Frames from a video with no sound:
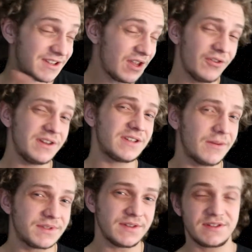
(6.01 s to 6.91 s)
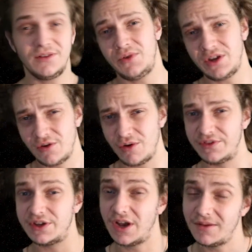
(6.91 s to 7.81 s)
It's the only substance that we know
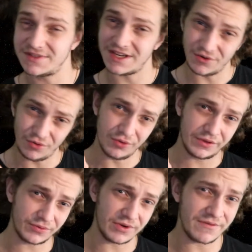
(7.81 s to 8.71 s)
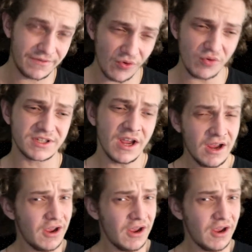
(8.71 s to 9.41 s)
of that comes in all three forms